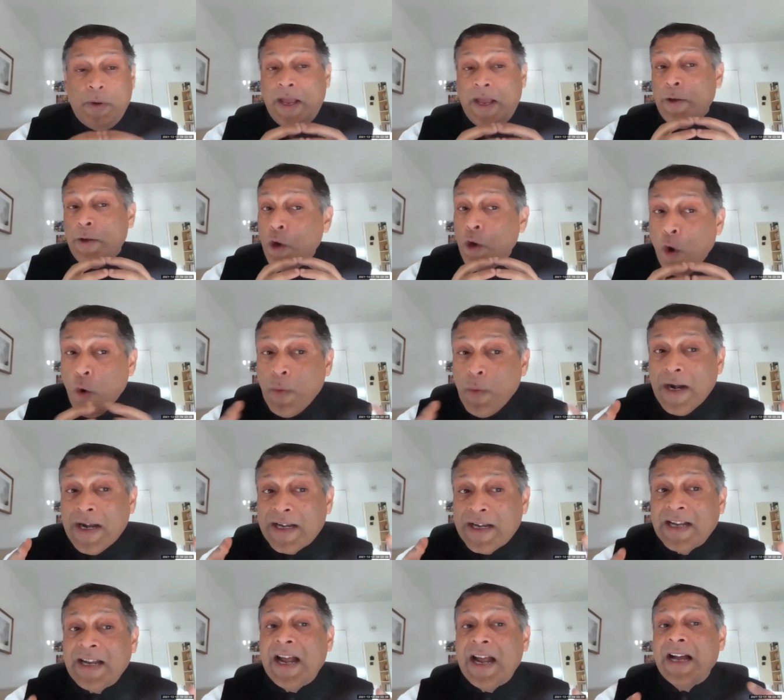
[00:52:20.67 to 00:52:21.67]
no one
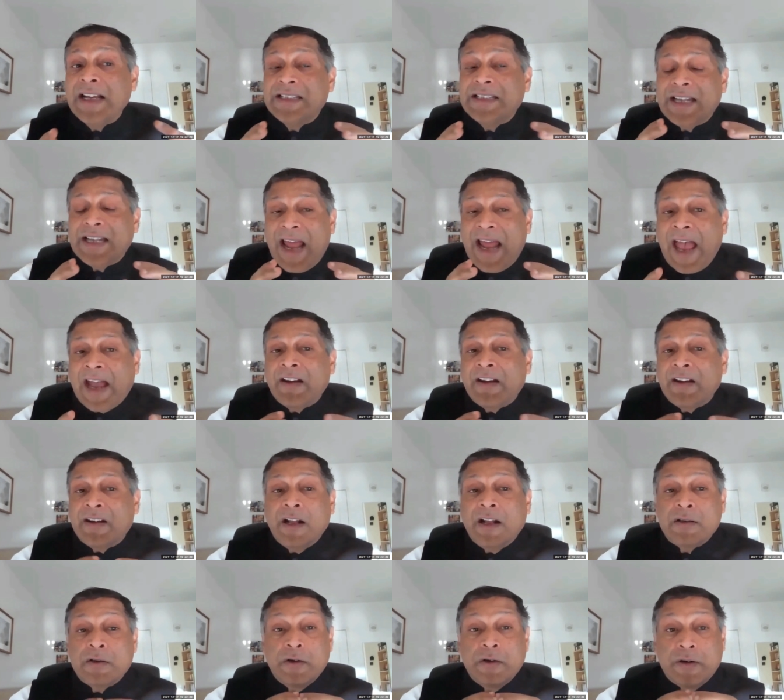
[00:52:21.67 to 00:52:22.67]
denies that
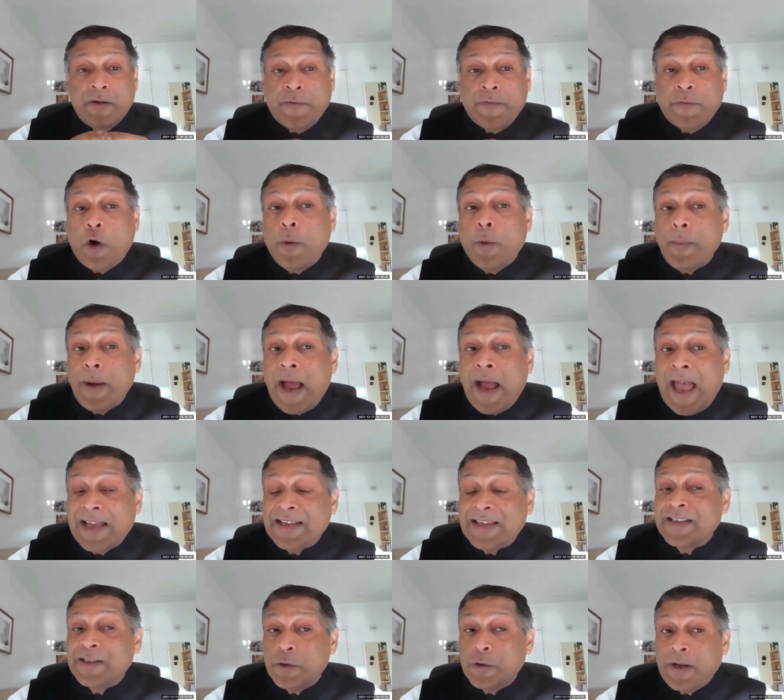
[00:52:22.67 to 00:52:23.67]
agricultural reform
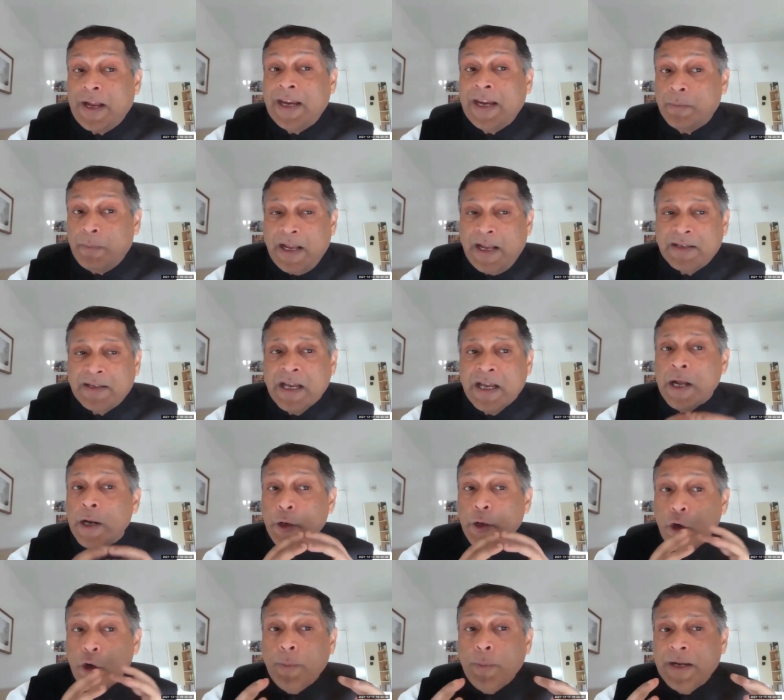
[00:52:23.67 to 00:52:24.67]
has to take place.
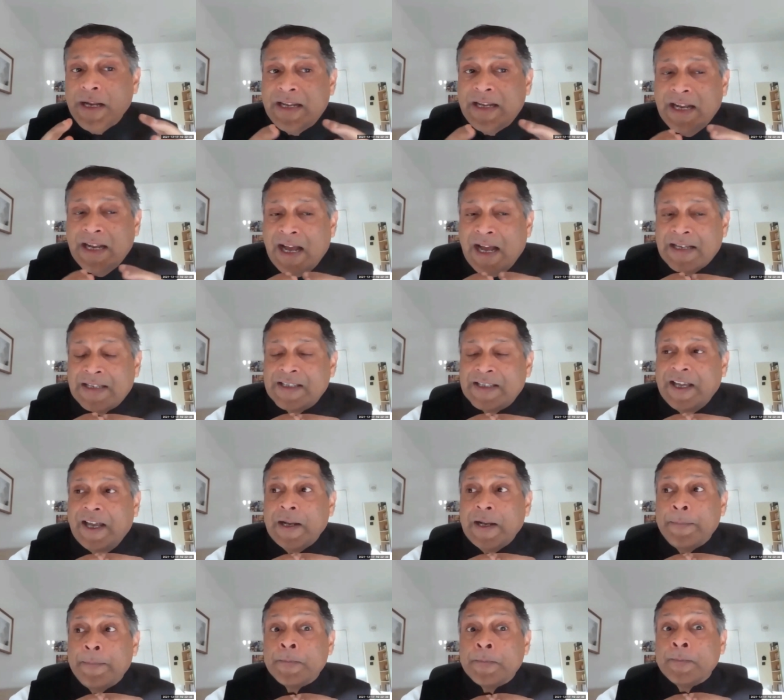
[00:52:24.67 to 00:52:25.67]
Nobody denies
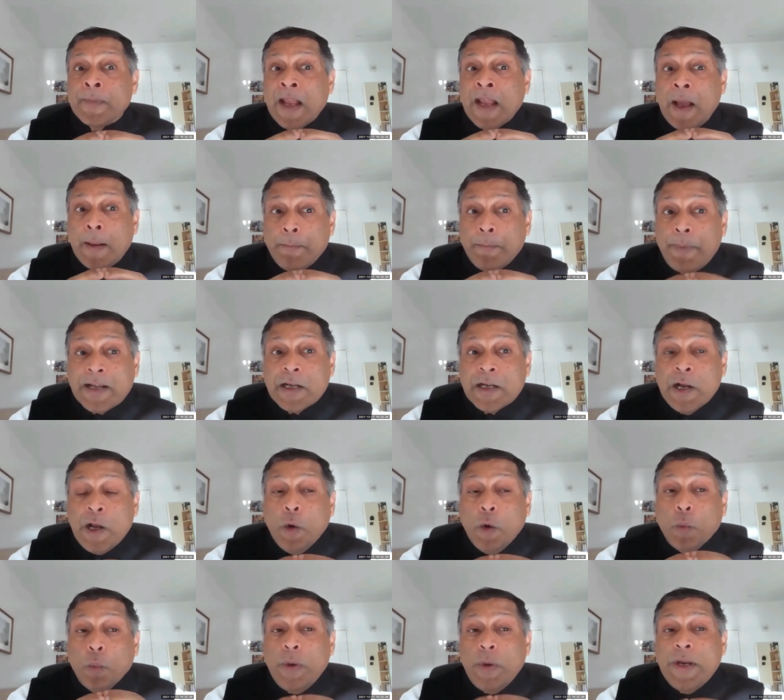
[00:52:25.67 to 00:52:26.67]
that. But
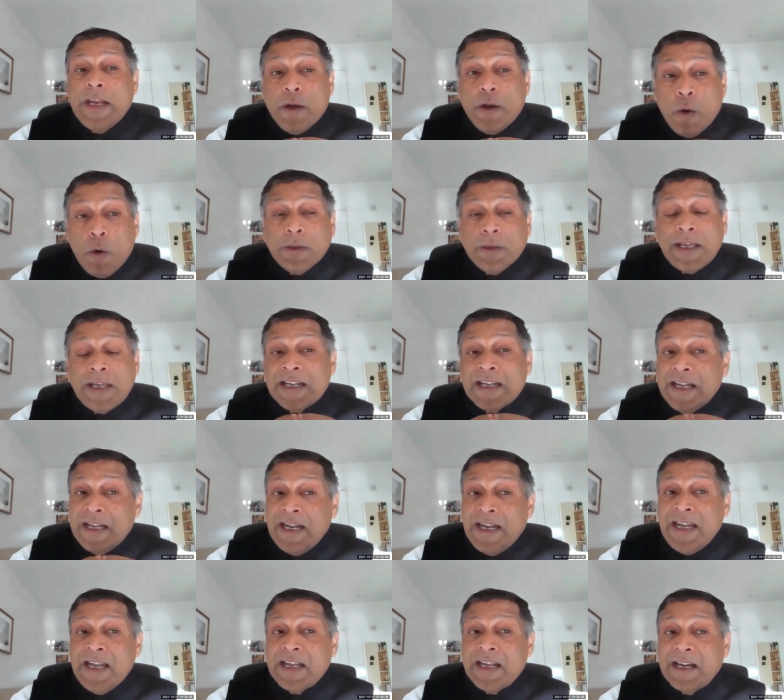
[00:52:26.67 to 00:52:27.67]
we know that in
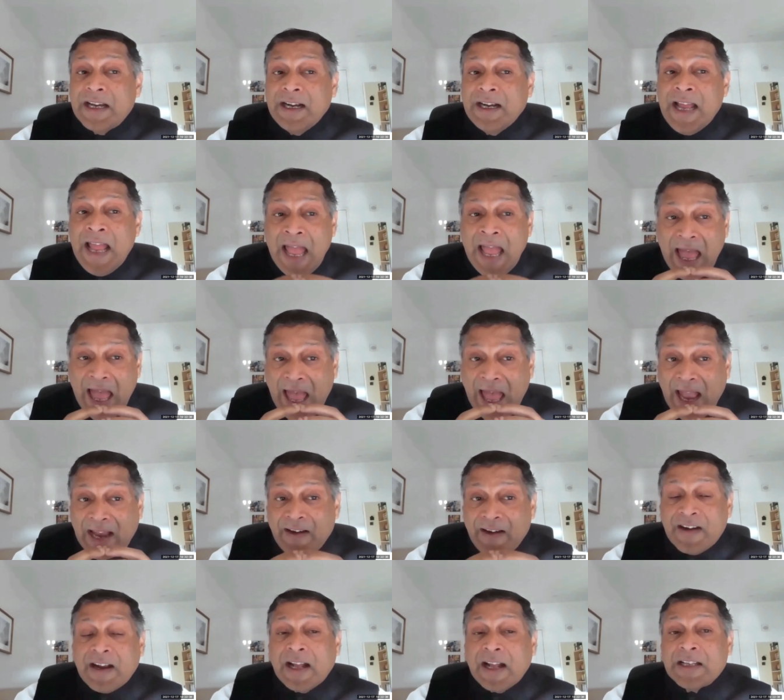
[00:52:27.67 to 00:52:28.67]
India,
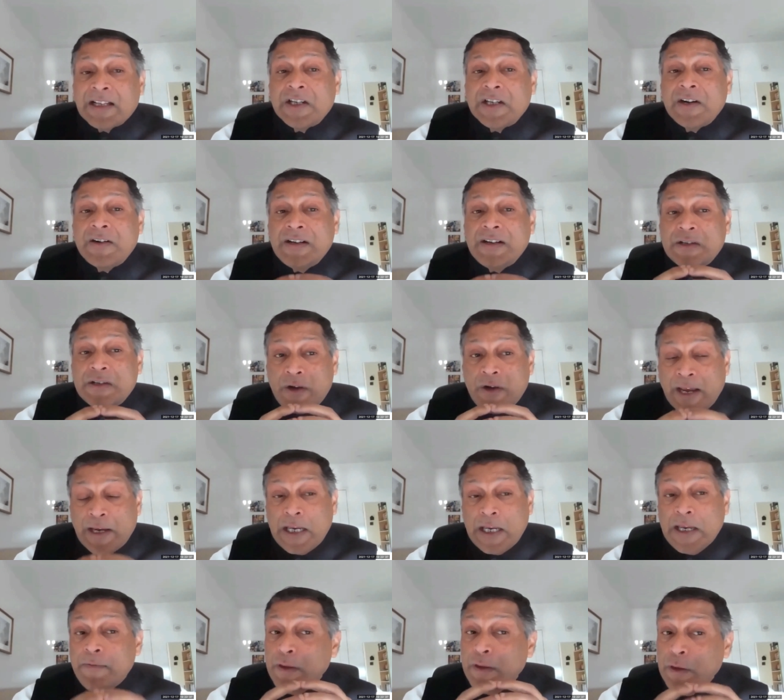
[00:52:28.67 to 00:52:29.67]
agriculture is,
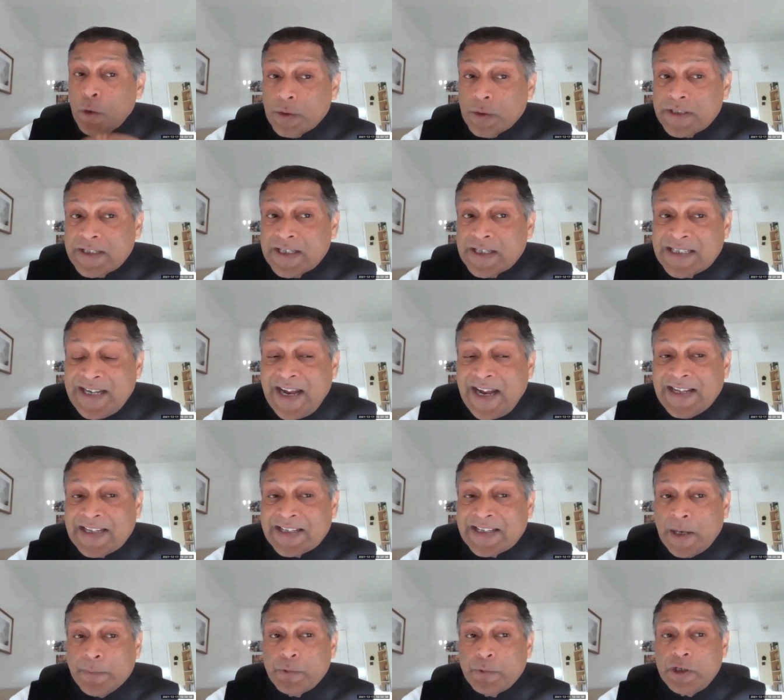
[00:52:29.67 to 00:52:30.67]
even though it's a state
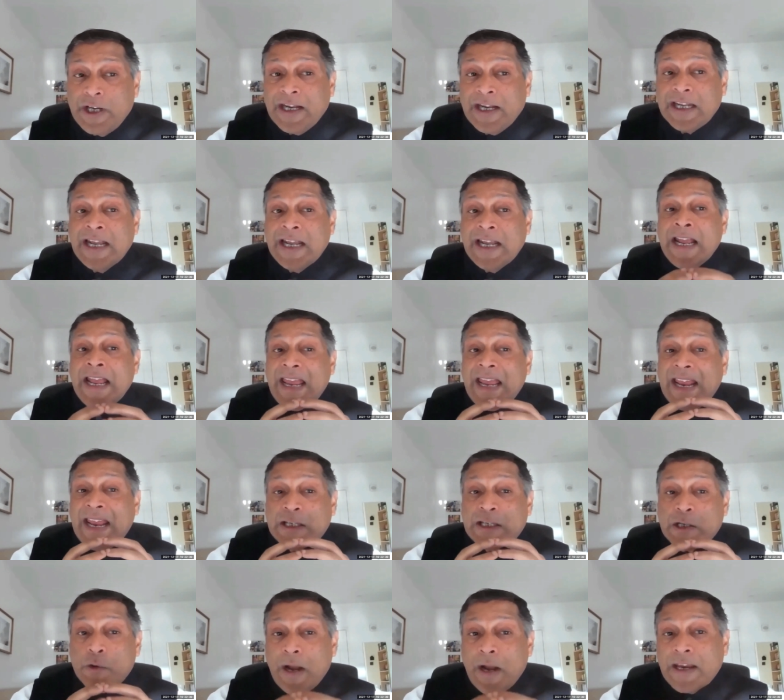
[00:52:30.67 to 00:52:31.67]
subject,
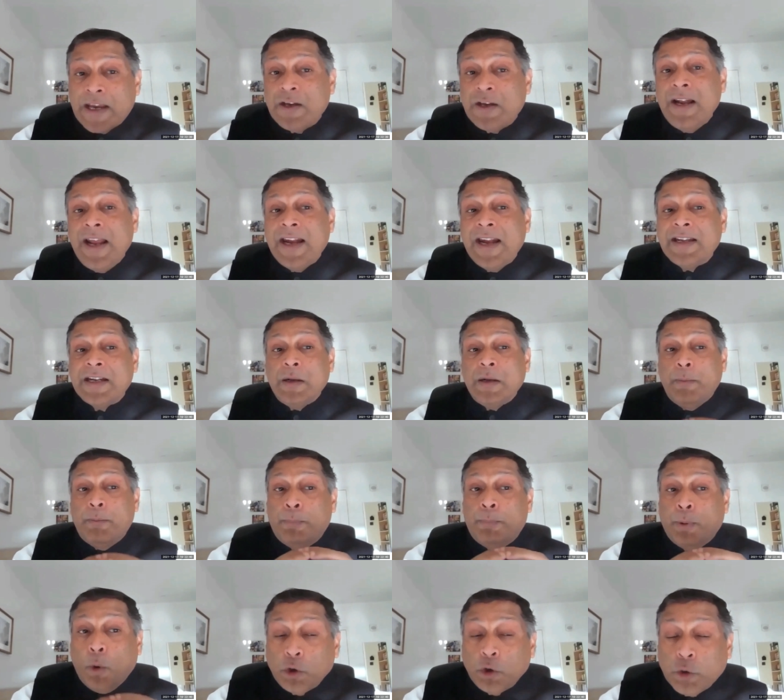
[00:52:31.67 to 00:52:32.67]
it's
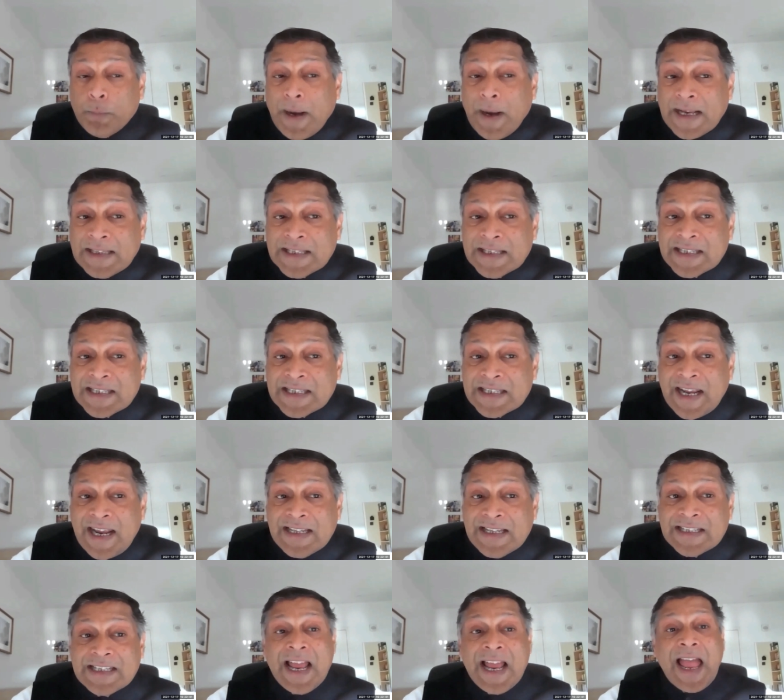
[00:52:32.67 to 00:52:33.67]
regulated both by the
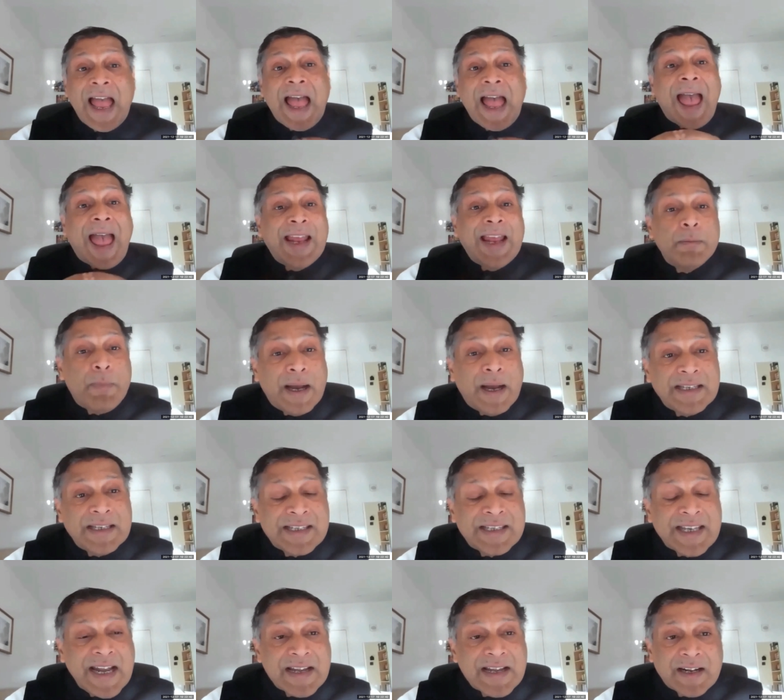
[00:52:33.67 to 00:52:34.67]
states and by the
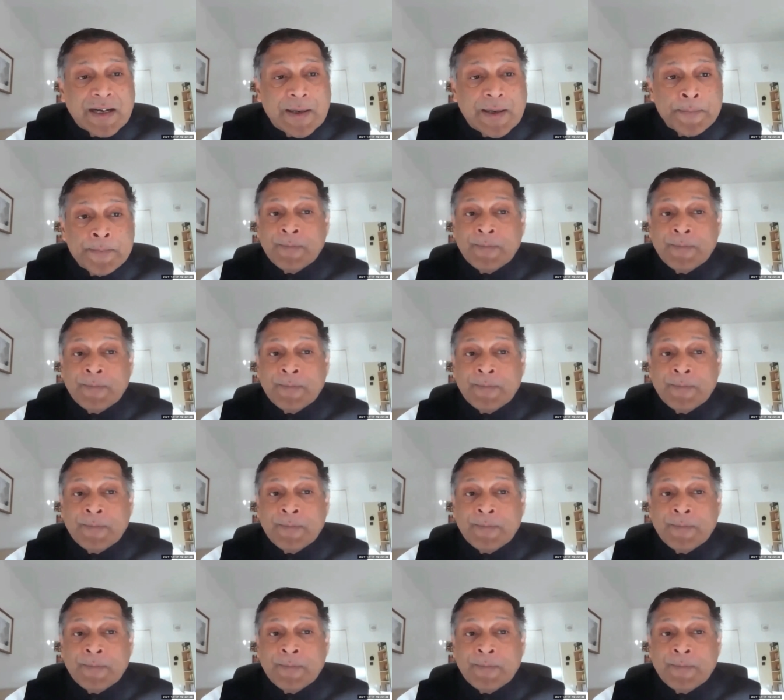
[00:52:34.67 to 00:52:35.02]
center.